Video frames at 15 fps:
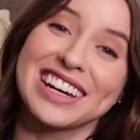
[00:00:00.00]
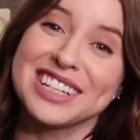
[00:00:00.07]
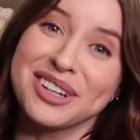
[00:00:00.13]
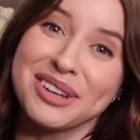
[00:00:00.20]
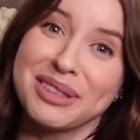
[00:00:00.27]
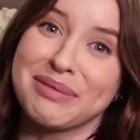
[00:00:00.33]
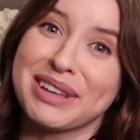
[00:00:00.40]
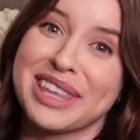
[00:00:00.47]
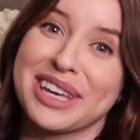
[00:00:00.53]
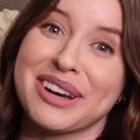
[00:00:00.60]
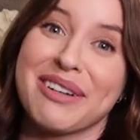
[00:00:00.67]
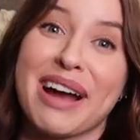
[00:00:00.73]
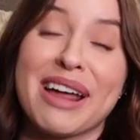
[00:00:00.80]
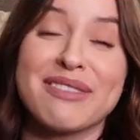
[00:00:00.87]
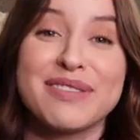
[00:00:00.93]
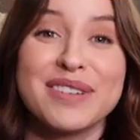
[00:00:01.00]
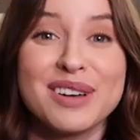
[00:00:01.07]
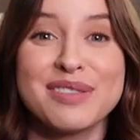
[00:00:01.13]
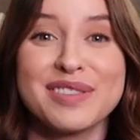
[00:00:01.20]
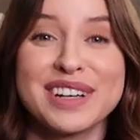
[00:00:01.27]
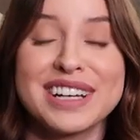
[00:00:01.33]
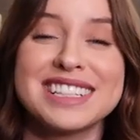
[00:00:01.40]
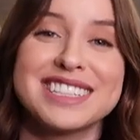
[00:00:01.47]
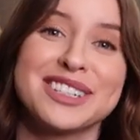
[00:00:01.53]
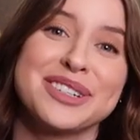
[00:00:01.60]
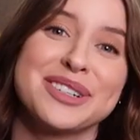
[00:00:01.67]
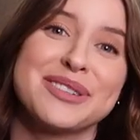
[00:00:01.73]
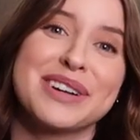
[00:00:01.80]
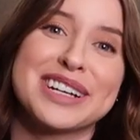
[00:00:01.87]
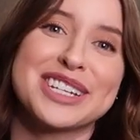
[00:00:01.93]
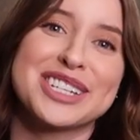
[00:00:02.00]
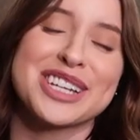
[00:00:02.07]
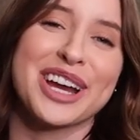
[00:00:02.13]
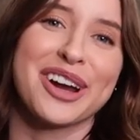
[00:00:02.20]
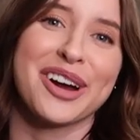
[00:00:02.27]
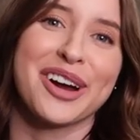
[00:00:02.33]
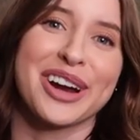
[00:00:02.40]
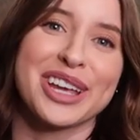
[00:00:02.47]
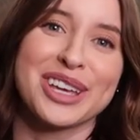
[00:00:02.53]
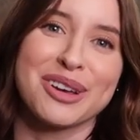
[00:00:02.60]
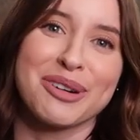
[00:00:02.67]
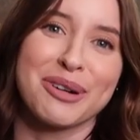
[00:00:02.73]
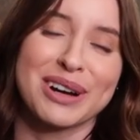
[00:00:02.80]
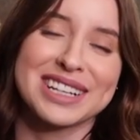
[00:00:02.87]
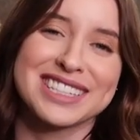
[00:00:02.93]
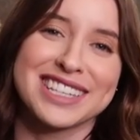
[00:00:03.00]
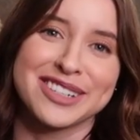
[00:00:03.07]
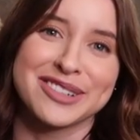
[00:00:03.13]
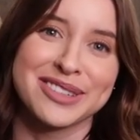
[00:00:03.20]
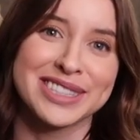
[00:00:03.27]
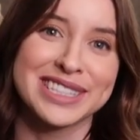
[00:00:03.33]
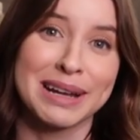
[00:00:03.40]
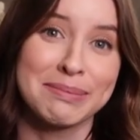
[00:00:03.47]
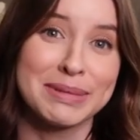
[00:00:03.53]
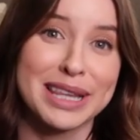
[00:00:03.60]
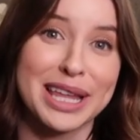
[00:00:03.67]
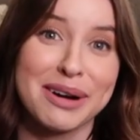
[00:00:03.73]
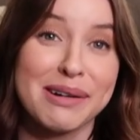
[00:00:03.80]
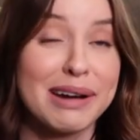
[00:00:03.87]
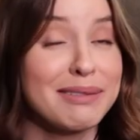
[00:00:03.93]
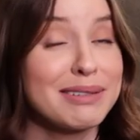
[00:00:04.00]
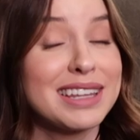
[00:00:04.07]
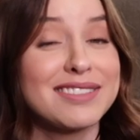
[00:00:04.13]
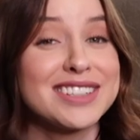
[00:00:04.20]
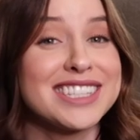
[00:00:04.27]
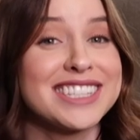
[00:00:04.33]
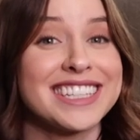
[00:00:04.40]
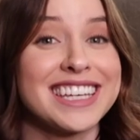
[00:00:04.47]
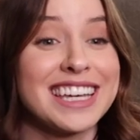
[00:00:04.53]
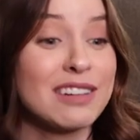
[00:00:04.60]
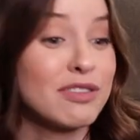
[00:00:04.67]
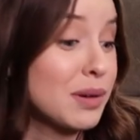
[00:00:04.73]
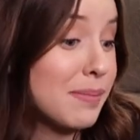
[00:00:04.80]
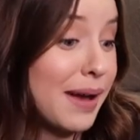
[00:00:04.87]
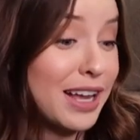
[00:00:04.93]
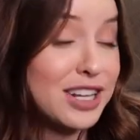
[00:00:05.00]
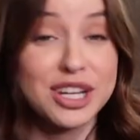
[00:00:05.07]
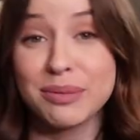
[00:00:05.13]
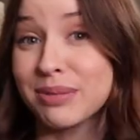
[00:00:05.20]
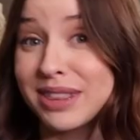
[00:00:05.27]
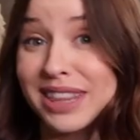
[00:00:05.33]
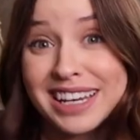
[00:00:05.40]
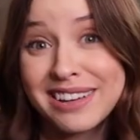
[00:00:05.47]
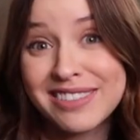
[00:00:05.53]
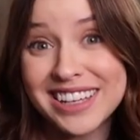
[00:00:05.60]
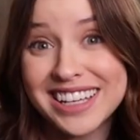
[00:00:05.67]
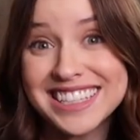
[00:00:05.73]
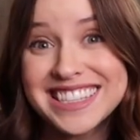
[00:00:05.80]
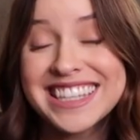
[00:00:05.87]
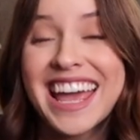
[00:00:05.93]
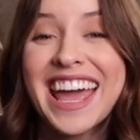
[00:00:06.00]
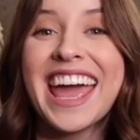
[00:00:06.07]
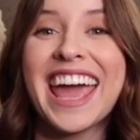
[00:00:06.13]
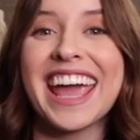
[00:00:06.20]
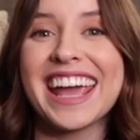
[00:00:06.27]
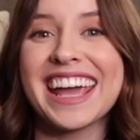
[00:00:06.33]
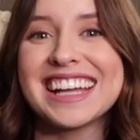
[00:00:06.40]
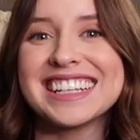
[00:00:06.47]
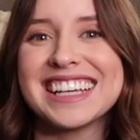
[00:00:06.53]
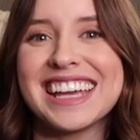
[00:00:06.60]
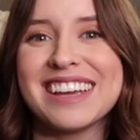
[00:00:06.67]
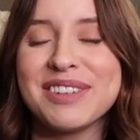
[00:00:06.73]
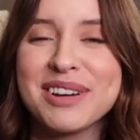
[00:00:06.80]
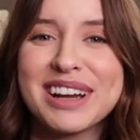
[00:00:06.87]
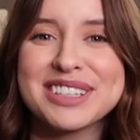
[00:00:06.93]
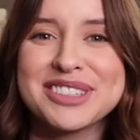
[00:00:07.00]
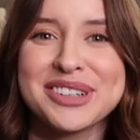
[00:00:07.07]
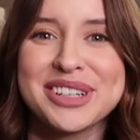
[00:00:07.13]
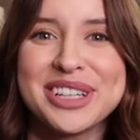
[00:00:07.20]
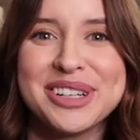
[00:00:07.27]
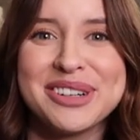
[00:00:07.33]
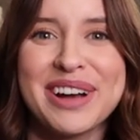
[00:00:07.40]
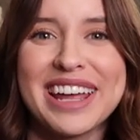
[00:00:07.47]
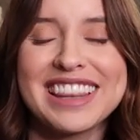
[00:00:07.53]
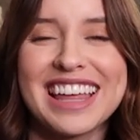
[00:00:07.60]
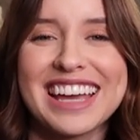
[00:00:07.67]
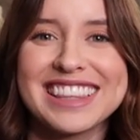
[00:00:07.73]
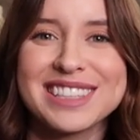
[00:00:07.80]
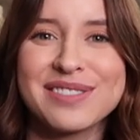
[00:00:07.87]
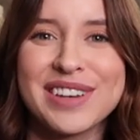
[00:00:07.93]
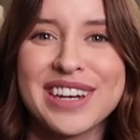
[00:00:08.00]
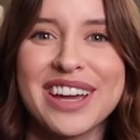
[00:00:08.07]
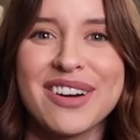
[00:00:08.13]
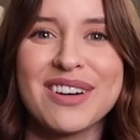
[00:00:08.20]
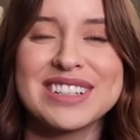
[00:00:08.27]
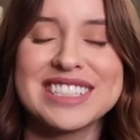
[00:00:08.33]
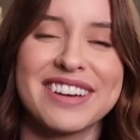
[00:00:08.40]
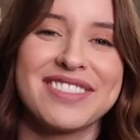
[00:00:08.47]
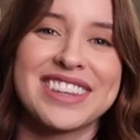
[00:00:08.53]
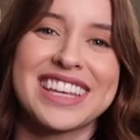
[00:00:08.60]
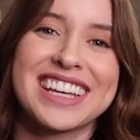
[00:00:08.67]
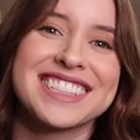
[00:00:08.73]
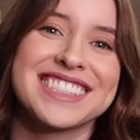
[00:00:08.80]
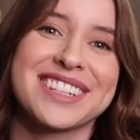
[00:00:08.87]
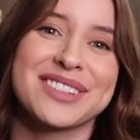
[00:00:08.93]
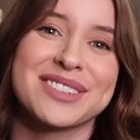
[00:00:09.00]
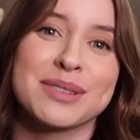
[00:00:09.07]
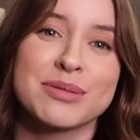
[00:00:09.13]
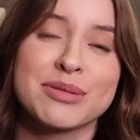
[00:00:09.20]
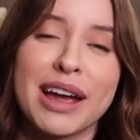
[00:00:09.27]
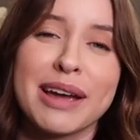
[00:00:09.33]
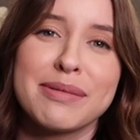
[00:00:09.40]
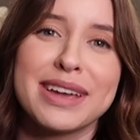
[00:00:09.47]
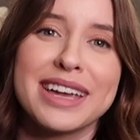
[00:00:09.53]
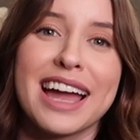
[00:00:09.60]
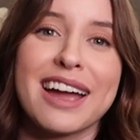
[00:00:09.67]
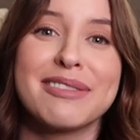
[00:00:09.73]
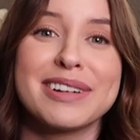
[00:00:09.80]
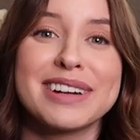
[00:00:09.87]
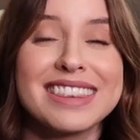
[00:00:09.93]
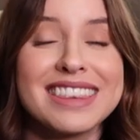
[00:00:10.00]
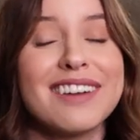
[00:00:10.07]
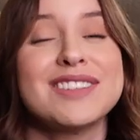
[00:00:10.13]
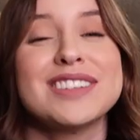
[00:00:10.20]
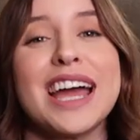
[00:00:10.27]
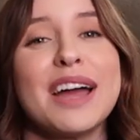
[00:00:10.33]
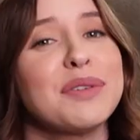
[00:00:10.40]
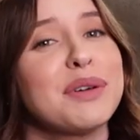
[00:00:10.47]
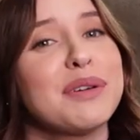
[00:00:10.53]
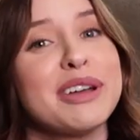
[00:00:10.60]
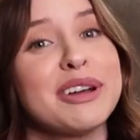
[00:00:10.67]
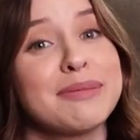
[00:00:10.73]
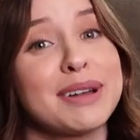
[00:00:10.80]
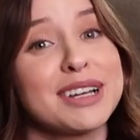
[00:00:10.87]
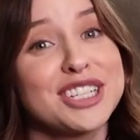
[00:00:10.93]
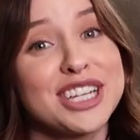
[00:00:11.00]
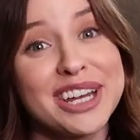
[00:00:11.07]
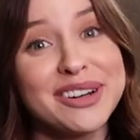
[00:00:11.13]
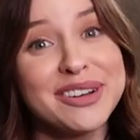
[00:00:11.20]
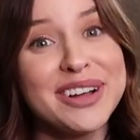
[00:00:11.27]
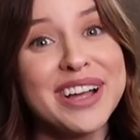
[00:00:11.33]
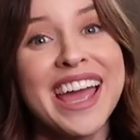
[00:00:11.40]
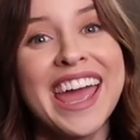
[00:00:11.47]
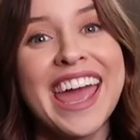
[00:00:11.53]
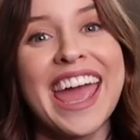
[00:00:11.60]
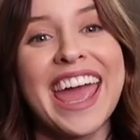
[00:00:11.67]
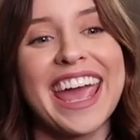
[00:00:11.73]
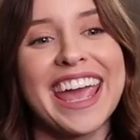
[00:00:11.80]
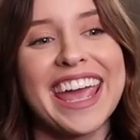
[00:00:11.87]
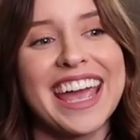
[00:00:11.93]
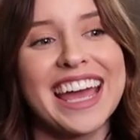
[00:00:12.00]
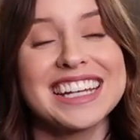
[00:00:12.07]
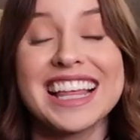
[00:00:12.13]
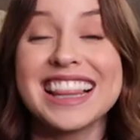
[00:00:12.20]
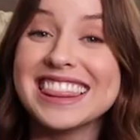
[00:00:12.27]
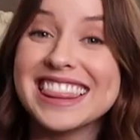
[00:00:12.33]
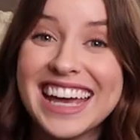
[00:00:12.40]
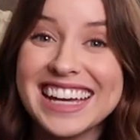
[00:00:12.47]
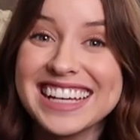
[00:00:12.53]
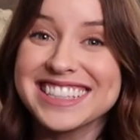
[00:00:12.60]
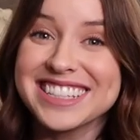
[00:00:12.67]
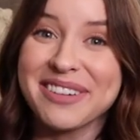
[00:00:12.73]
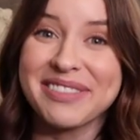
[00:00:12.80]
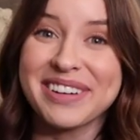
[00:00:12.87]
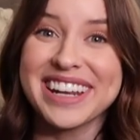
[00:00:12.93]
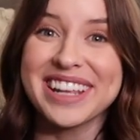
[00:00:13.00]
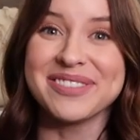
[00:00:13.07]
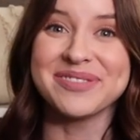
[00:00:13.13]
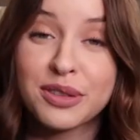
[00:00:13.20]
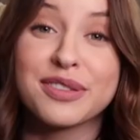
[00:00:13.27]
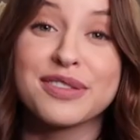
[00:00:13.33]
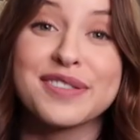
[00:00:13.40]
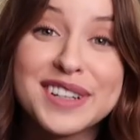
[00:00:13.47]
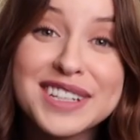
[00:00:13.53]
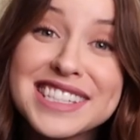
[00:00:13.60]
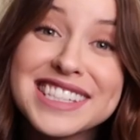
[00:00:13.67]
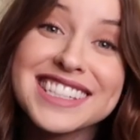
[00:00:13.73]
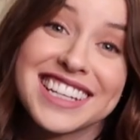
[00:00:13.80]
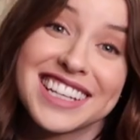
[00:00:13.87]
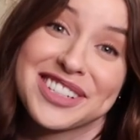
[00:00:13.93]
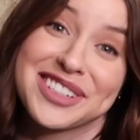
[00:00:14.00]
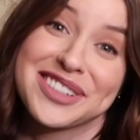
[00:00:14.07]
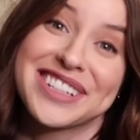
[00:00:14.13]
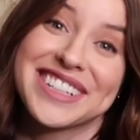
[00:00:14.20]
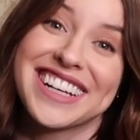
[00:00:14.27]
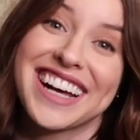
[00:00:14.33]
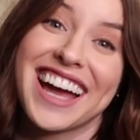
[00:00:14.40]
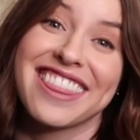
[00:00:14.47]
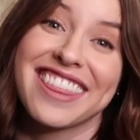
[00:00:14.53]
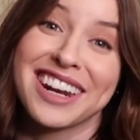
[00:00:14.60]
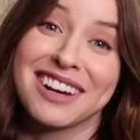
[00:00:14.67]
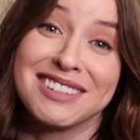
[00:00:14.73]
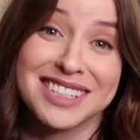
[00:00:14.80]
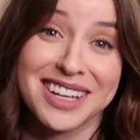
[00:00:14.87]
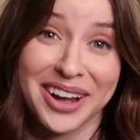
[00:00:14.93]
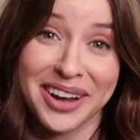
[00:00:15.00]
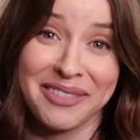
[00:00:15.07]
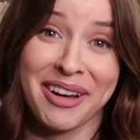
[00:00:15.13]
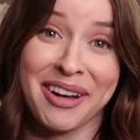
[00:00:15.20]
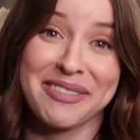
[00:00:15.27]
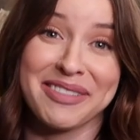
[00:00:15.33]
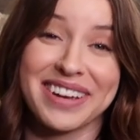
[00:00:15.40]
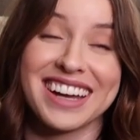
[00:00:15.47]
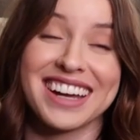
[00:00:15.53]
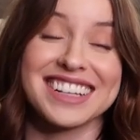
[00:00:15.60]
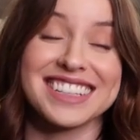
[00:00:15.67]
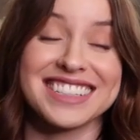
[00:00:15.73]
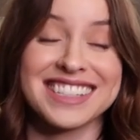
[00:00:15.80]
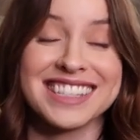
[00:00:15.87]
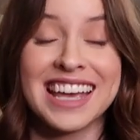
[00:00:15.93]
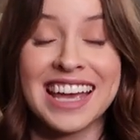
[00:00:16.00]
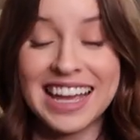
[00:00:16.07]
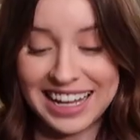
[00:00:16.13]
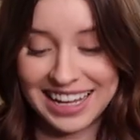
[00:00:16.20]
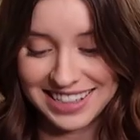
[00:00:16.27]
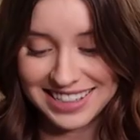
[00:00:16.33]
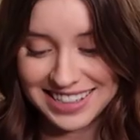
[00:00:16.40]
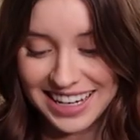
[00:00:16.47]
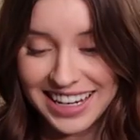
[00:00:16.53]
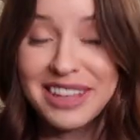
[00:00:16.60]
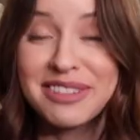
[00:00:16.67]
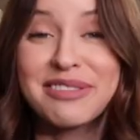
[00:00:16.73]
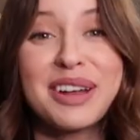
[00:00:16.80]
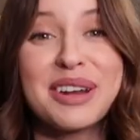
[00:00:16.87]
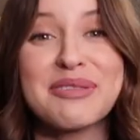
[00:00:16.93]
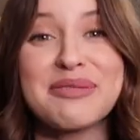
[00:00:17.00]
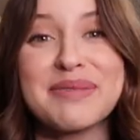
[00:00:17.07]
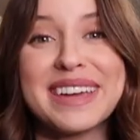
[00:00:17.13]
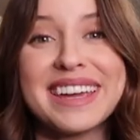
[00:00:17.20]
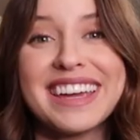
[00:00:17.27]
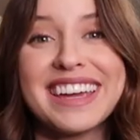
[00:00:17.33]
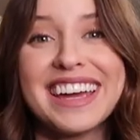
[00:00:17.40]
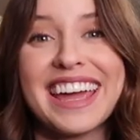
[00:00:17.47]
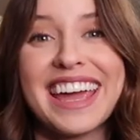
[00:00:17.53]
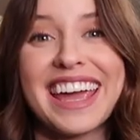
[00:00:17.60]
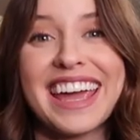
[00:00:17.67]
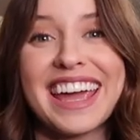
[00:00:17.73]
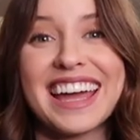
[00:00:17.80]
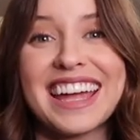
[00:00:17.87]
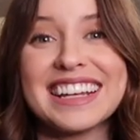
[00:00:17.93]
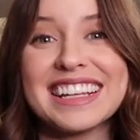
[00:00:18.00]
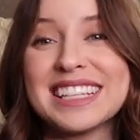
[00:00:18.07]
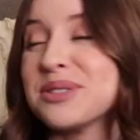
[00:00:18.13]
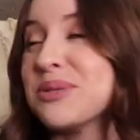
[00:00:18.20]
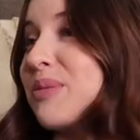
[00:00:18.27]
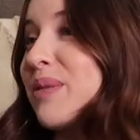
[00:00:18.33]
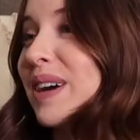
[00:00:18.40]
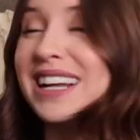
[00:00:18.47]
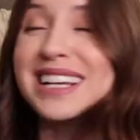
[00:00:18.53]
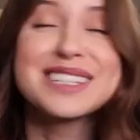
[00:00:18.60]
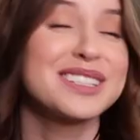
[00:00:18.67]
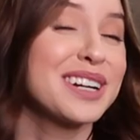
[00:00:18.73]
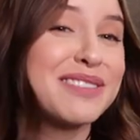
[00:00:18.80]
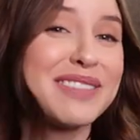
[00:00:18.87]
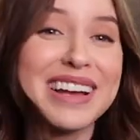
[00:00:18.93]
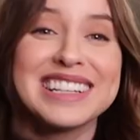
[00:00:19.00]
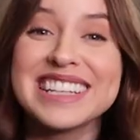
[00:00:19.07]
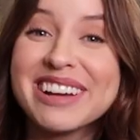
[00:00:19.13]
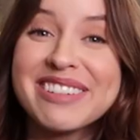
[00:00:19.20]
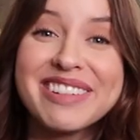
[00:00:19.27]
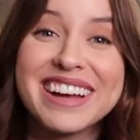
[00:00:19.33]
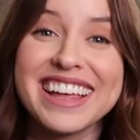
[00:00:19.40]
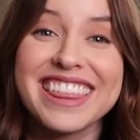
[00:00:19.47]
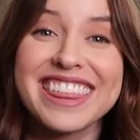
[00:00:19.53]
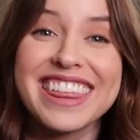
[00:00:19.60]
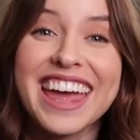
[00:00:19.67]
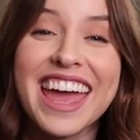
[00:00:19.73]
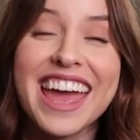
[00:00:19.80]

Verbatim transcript: thought I'd share them with you. And feel free to share your essentials down below. I would love to see if we match up with any of these. And if you guys are new and like this video, definitely consider subscribing. I would love to have you here on my channel, and let's hop right in. So the first essential I thought I would talk about, because it's sitting in front of me and it's what I start my day with